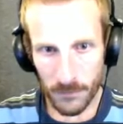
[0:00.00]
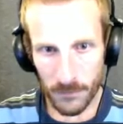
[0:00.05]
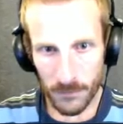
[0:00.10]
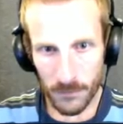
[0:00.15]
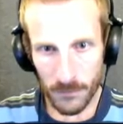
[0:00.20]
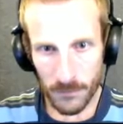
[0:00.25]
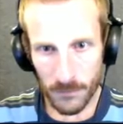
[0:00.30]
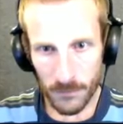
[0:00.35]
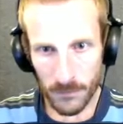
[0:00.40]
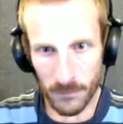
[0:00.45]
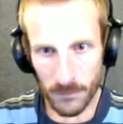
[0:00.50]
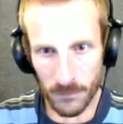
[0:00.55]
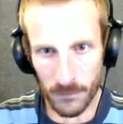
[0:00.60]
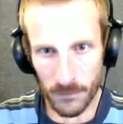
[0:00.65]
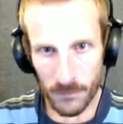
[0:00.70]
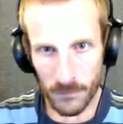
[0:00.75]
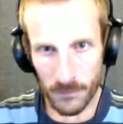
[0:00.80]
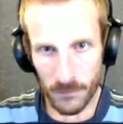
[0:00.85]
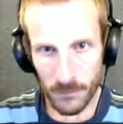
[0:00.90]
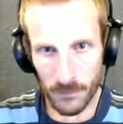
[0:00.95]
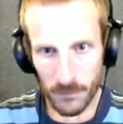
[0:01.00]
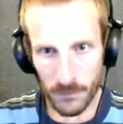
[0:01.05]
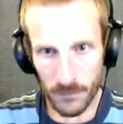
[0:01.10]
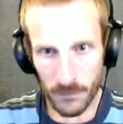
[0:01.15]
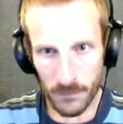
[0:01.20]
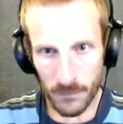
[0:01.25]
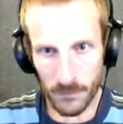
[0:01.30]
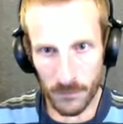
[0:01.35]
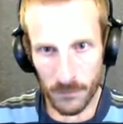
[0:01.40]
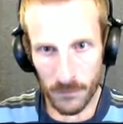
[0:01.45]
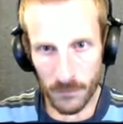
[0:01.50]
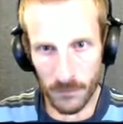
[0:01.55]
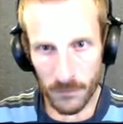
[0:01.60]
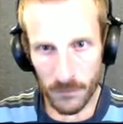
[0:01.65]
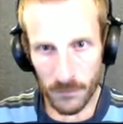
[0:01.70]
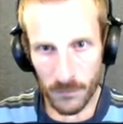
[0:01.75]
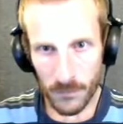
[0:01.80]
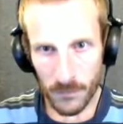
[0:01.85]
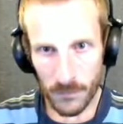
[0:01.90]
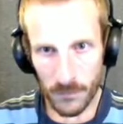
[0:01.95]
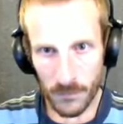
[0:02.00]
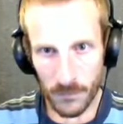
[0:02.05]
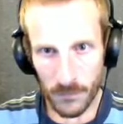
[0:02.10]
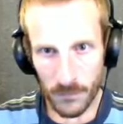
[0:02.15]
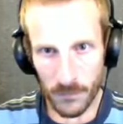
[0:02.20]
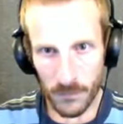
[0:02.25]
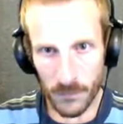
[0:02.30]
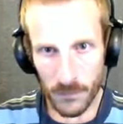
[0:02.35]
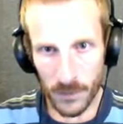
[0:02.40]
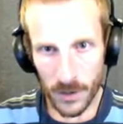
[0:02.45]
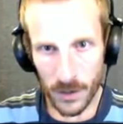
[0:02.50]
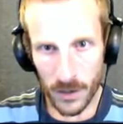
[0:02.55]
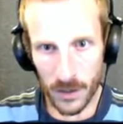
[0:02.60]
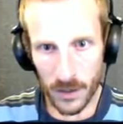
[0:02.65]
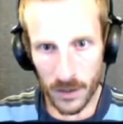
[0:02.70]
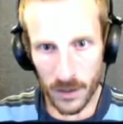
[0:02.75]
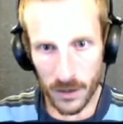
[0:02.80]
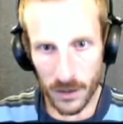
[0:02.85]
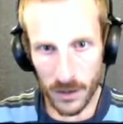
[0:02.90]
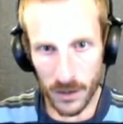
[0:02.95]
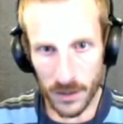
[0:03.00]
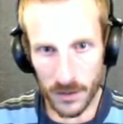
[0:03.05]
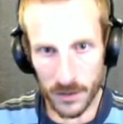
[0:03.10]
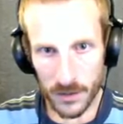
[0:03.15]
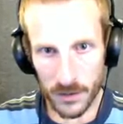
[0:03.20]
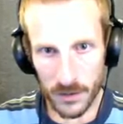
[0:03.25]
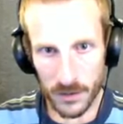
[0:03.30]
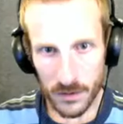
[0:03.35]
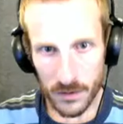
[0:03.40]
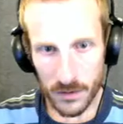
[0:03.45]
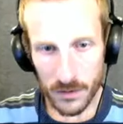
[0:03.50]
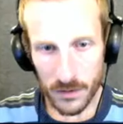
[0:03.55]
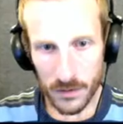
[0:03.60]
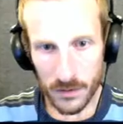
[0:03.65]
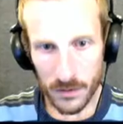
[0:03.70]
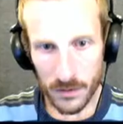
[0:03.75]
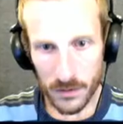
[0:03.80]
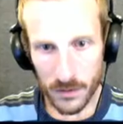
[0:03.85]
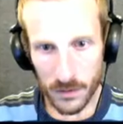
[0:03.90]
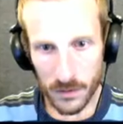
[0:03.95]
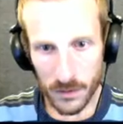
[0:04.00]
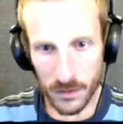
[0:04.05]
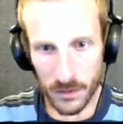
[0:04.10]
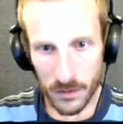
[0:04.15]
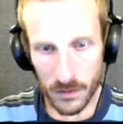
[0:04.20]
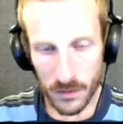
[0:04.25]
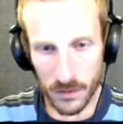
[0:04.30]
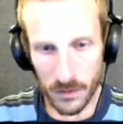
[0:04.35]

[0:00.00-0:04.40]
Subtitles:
Nothing is said.